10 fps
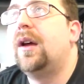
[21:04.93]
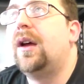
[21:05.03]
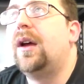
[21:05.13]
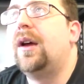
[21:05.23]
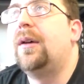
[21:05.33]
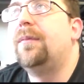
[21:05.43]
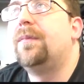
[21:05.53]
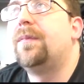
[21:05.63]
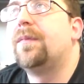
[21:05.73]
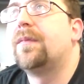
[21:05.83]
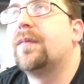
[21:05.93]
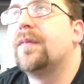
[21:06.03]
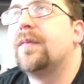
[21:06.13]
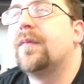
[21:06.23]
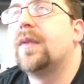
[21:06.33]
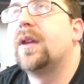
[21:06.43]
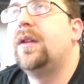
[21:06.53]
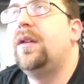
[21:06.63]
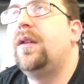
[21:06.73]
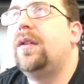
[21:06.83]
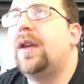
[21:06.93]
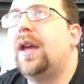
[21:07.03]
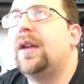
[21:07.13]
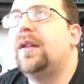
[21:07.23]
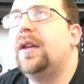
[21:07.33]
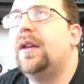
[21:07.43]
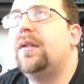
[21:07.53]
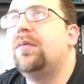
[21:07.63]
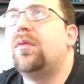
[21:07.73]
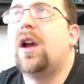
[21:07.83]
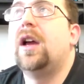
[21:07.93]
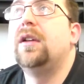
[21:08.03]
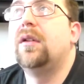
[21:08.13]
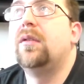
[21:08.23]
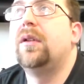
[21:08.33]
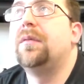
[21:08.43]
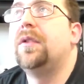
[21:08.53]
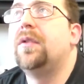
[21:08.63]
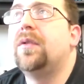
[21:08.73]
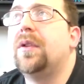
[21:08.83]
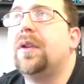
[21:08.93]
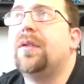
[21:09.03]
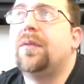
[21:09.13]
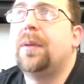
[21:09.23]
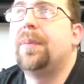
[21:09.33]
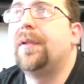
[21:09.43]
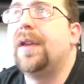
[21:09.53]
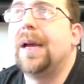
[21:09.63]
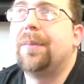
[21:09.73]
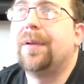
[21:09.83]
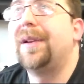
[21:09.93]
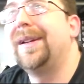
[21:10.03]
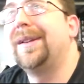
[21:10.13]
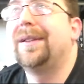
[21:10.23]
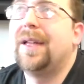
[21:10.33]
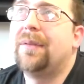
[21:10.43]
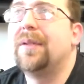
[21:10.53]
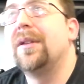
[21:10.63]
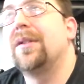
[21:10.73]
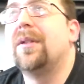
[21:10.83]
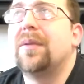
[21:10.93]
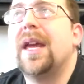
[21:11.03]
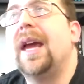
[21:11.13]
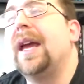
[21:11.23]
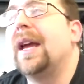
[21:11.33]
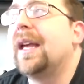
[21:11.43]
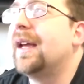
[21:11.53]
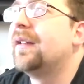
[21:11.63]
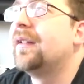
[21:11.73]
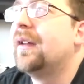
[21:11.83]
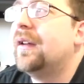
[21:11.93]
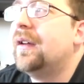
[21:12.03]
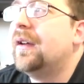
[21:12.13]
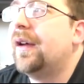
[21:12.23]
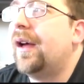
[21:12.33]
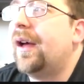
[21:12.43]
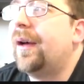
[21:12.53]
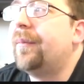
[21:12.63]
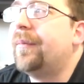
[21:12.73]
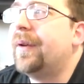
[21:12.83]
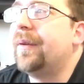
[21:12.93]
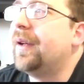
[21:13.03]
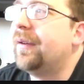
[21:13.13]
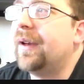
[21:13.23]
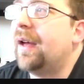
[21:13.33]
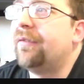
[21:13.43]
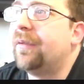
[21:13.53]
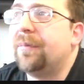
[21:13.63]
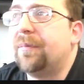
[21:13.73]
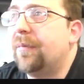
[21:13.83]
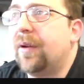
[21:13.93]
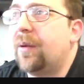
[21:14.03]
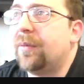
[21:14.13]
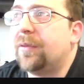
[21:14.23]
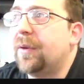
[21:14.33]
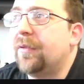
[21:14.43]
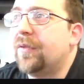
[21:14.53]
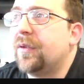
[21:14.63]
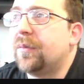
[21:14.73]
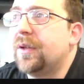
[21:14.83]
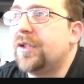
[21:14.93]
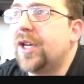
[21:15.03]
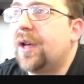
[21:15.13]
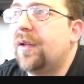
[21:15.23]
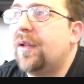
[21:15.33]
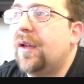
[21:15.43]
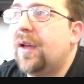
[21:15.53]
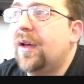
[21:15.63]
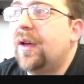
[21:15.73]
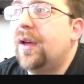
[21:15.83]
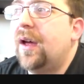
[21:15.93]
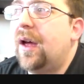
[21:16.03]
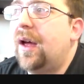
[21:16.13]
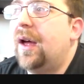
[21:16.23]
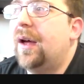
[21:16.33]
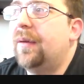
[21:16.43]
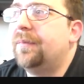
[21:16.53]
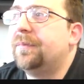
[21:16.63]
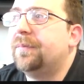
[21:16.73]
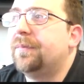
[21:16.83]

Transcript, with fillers: Um, you could take the Rhino and retool it into Ripper Snapper. It, that would look okay, I guess. Um, it, it would have to almost be a full reshell. Um,